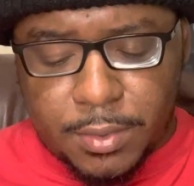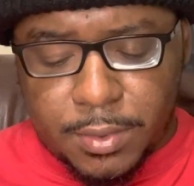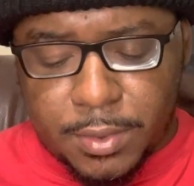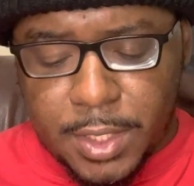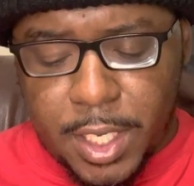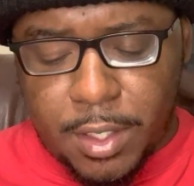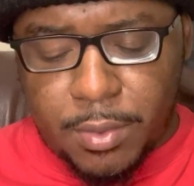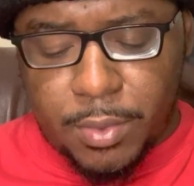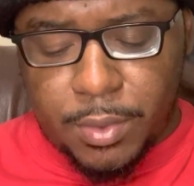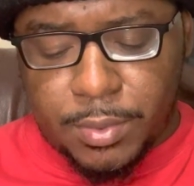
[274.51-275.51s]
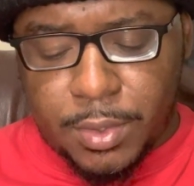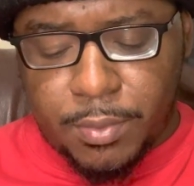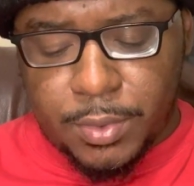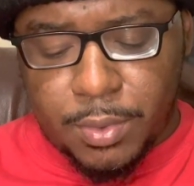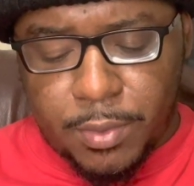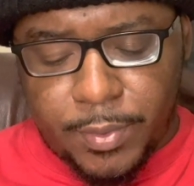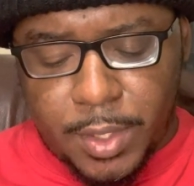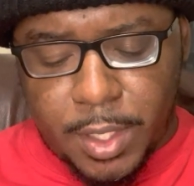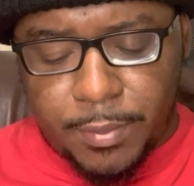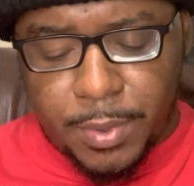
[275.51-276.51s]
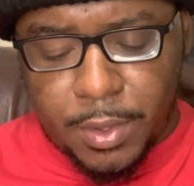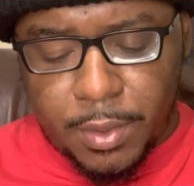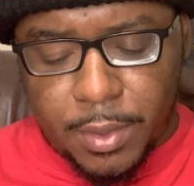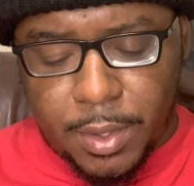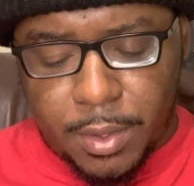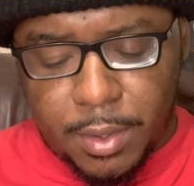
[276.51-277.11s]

Ziaire Williams over 12 and a half PRA.